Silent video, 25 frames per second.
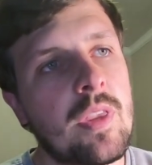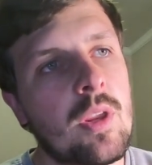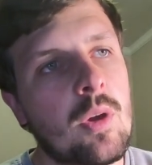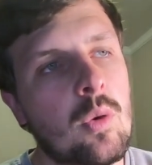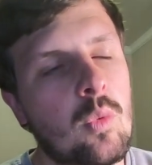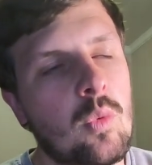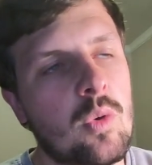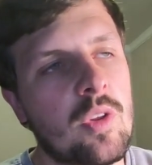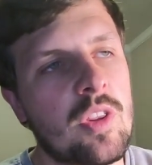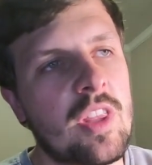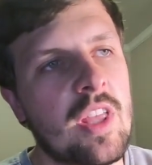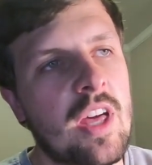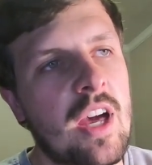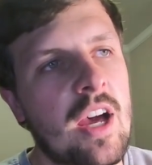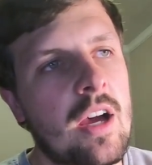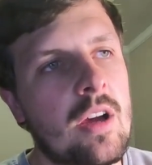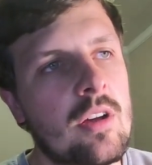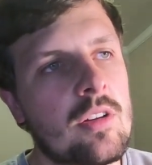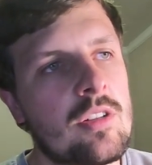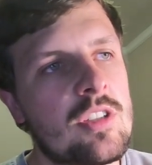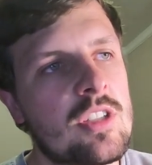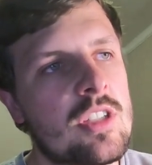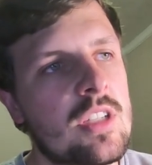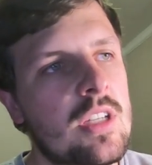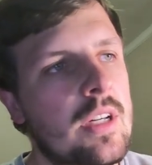
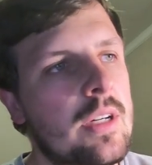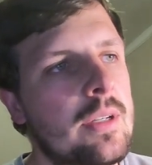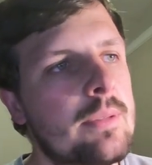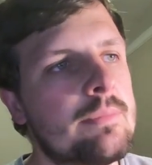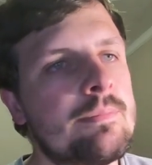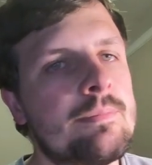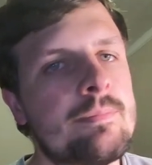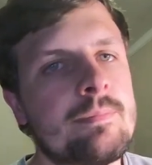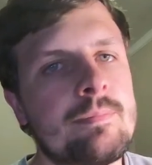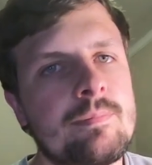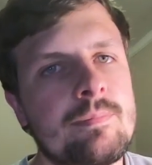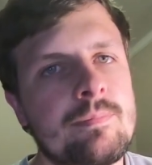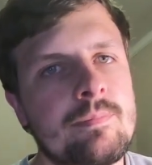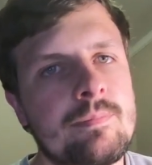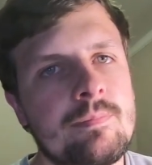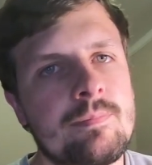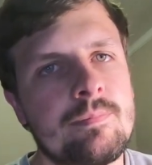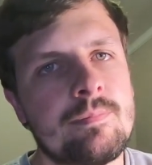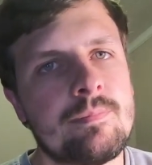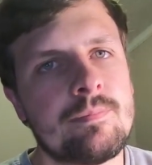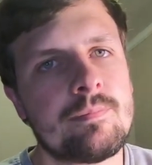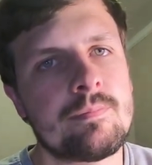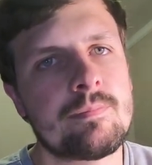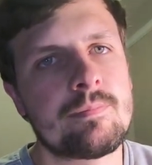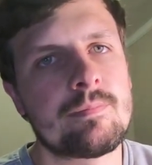without um,
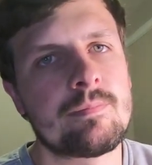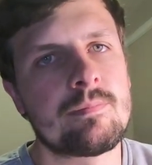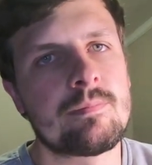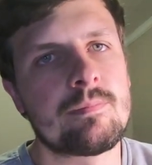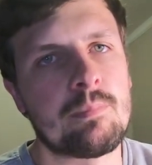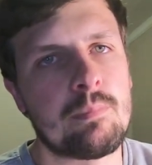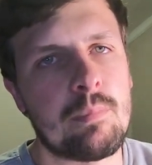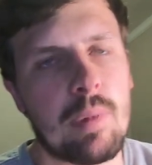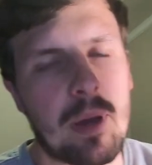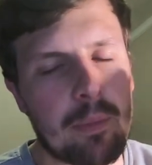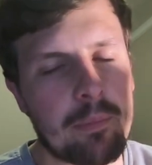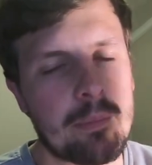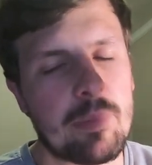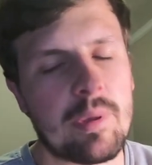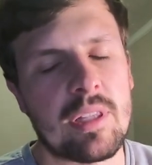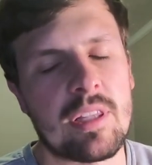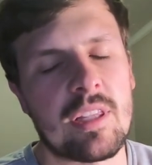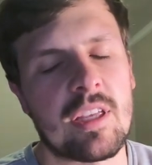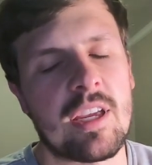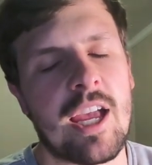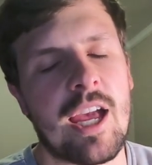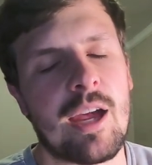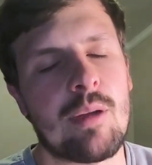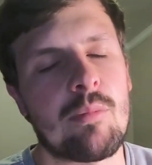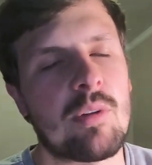bumping
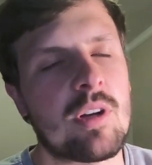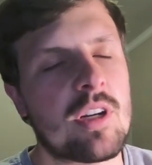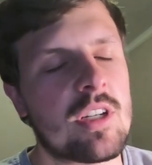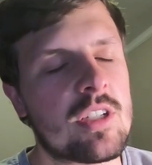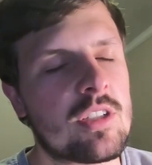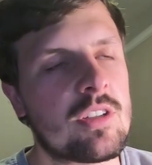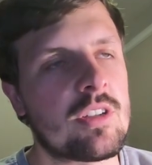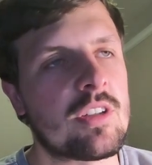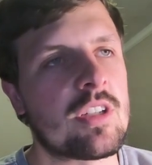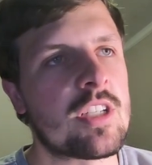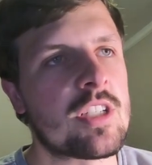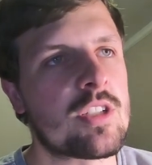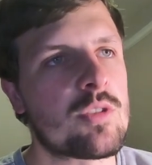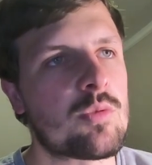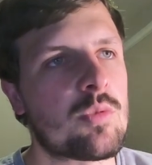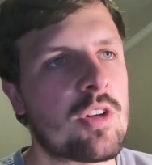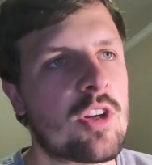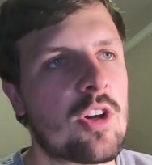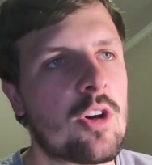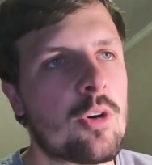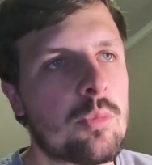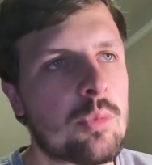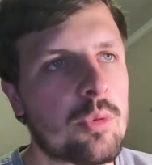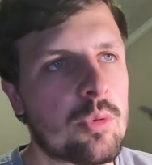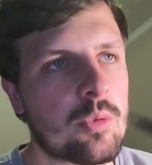the camera, so it doesn't want
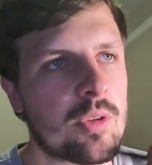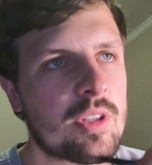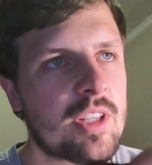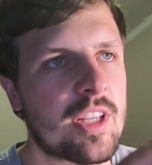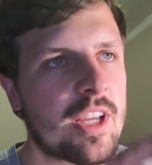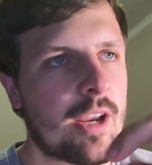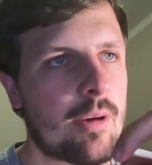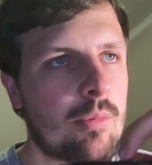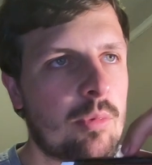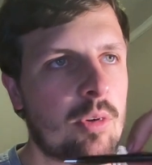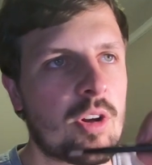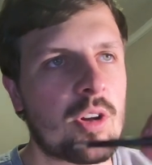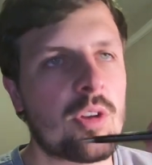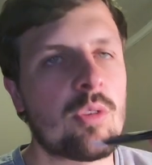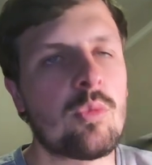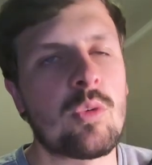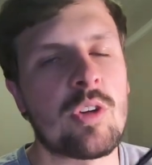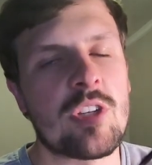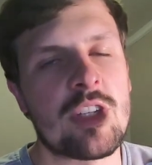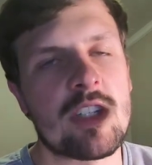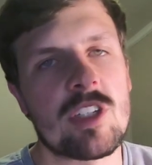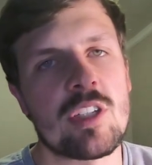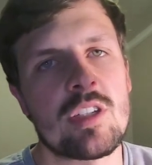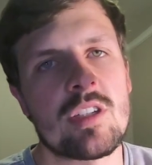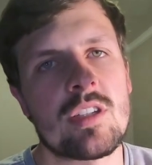to open with the camera on,
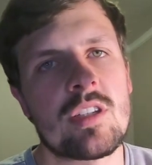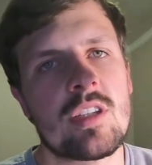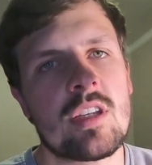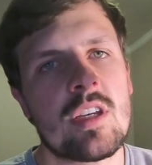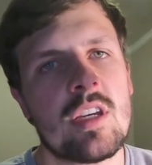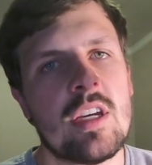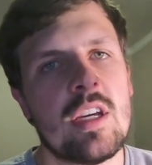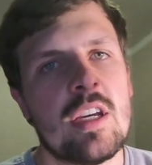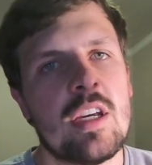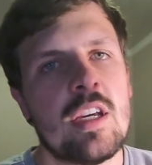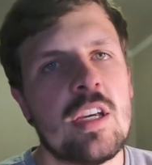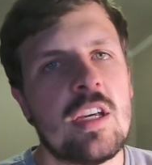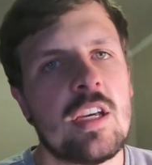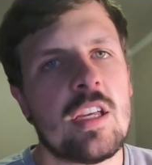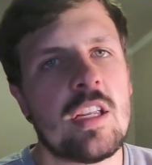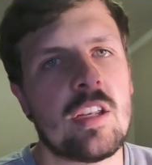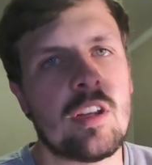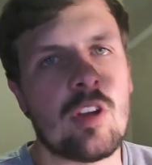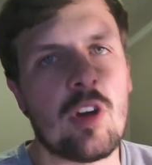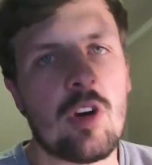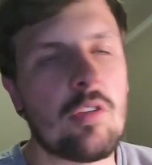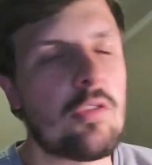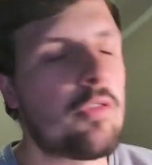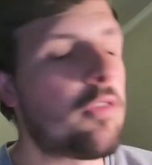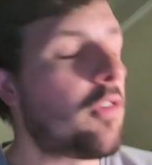which is
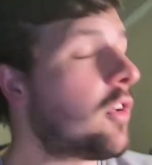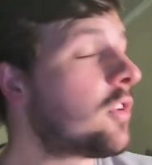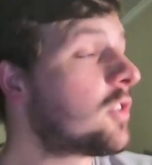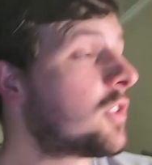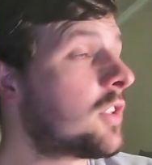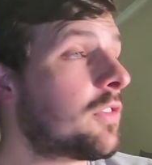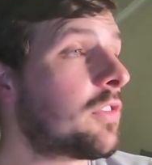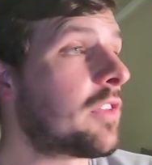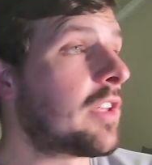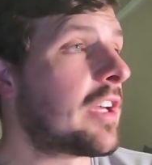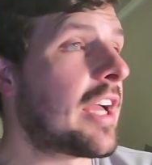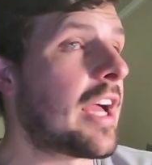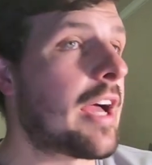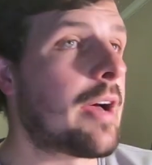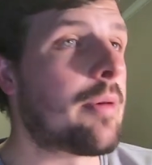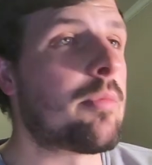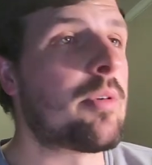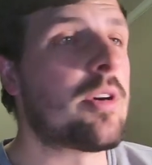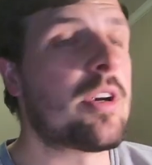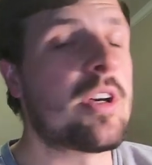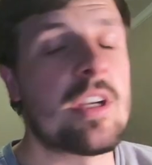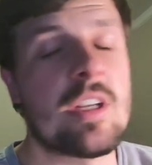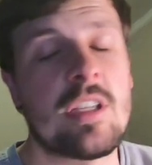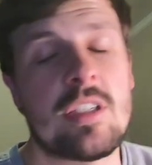no fault of the camera.